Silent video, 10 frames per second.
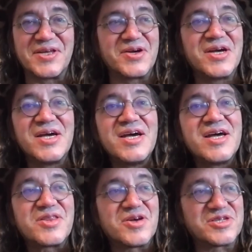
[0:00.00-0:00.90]
And there
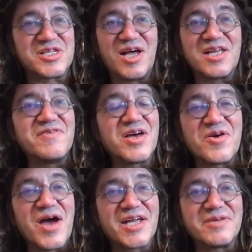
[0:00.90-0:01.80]
there's a lot of
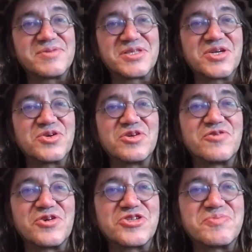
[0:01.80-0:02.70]
other atoms in the
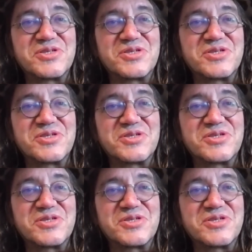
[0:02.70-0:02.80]
universe